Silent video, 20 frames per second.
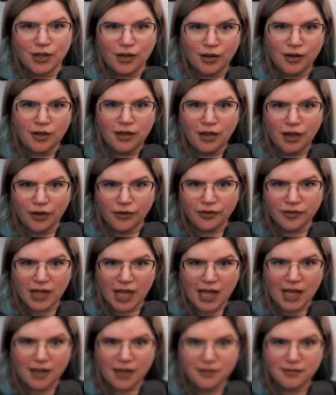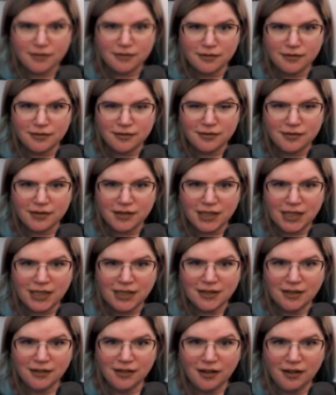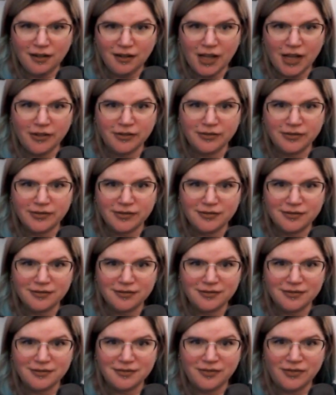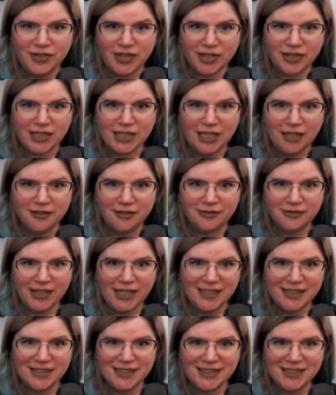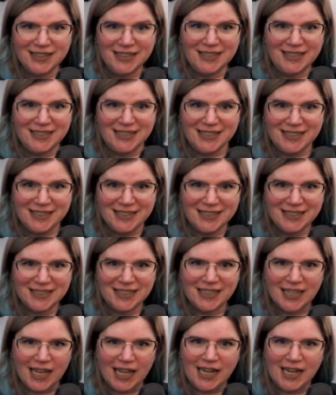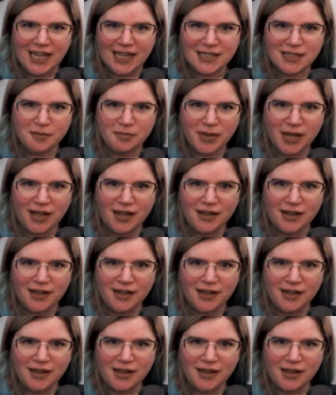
Loaf cat. He's a little loaf. Very loafy. And he has a butt.